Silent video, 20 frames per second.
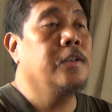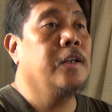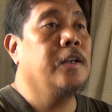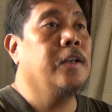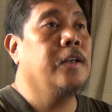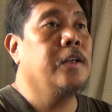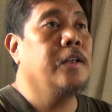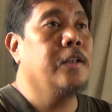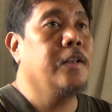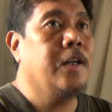
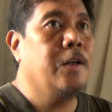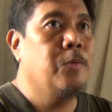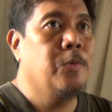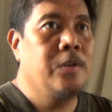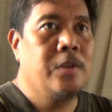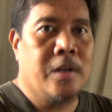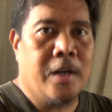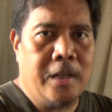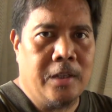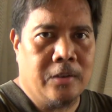And I
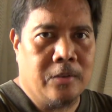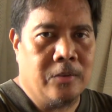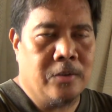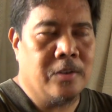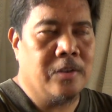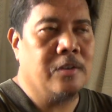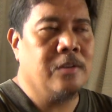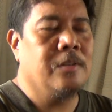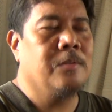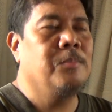would write to
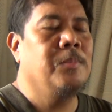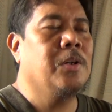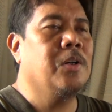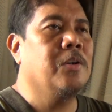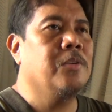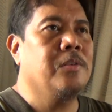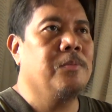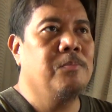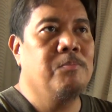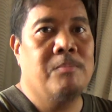her
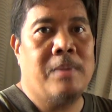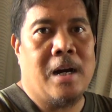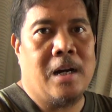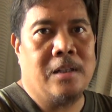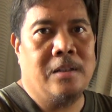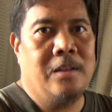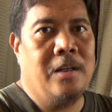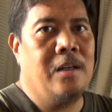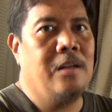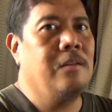because
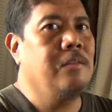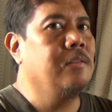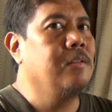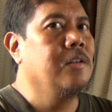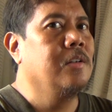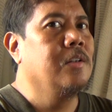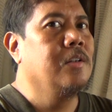back then,